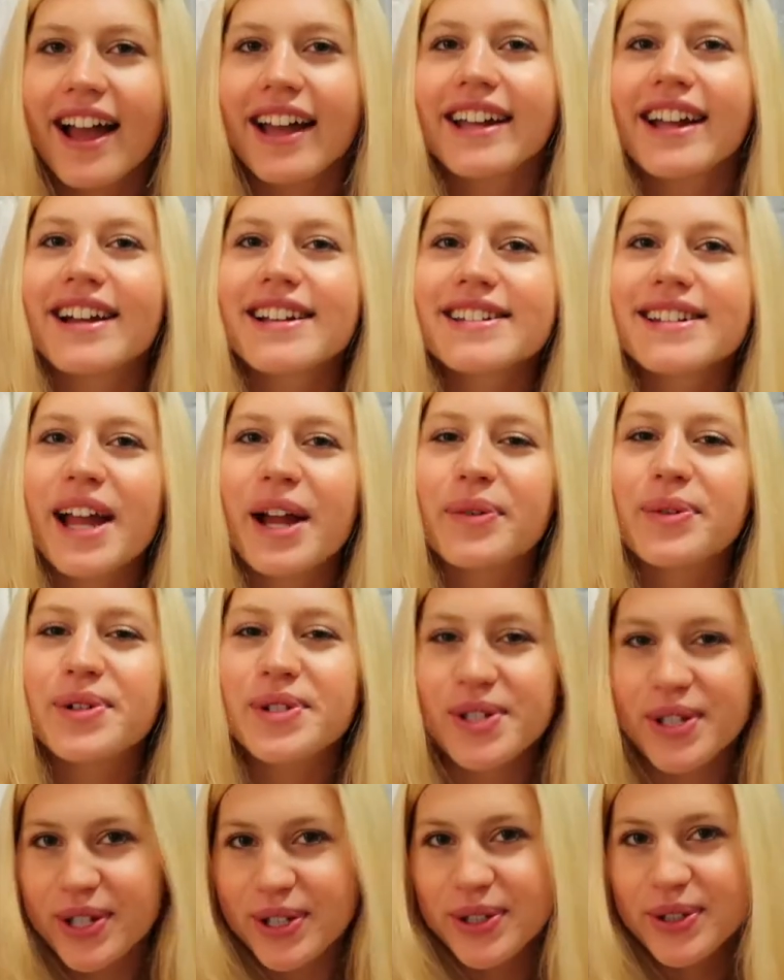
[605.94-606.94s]
I guess I will
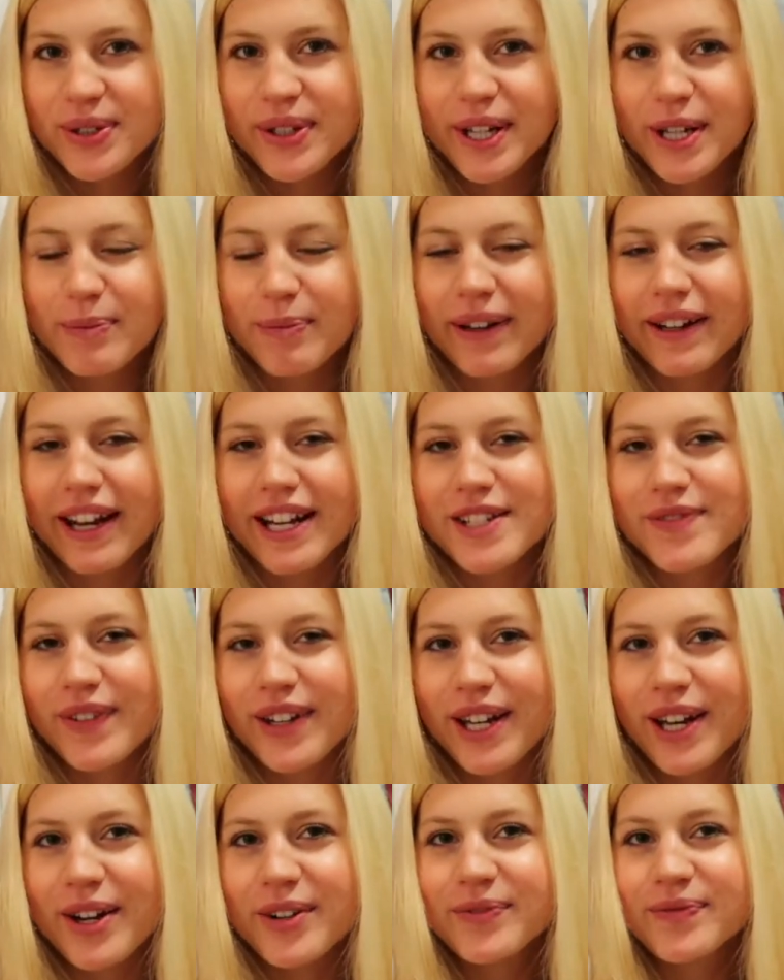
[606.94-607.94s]
see you in my next
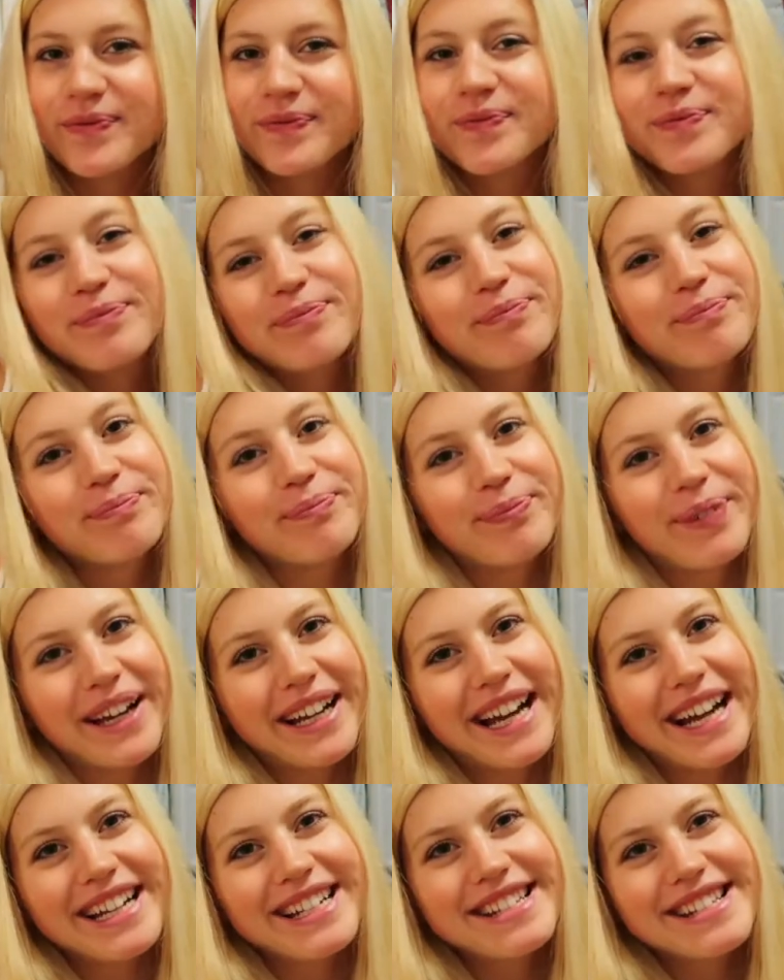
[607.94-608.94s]
video. Bye
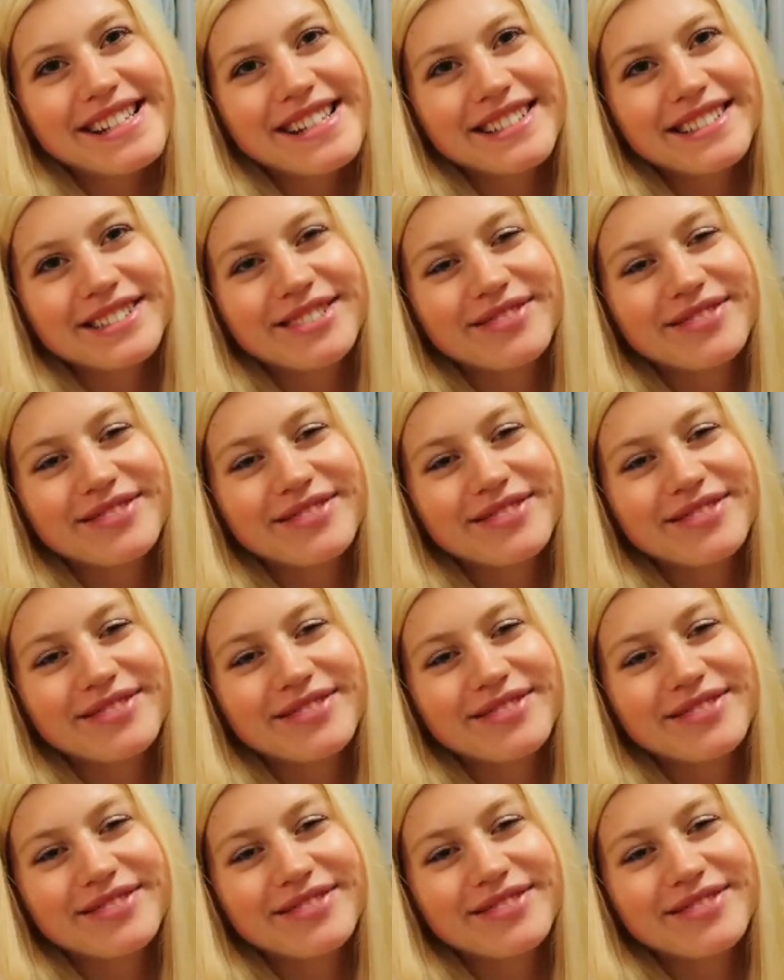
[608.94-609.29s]
guys.